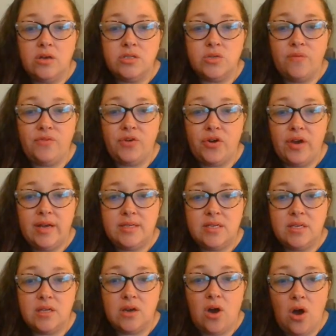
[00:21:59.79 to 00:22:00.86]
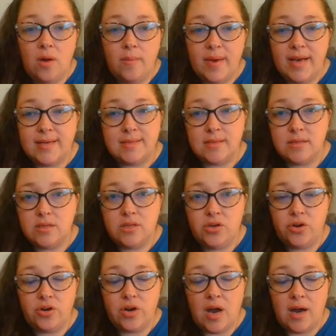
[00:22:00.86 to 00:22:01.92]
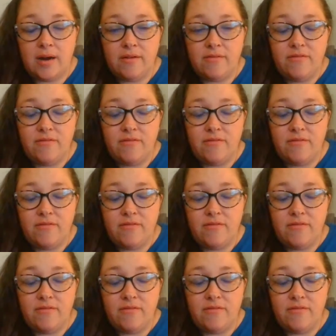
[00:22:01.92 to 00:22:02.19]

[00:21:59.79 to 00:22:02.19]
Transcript: So if you're into the comics, you're not going to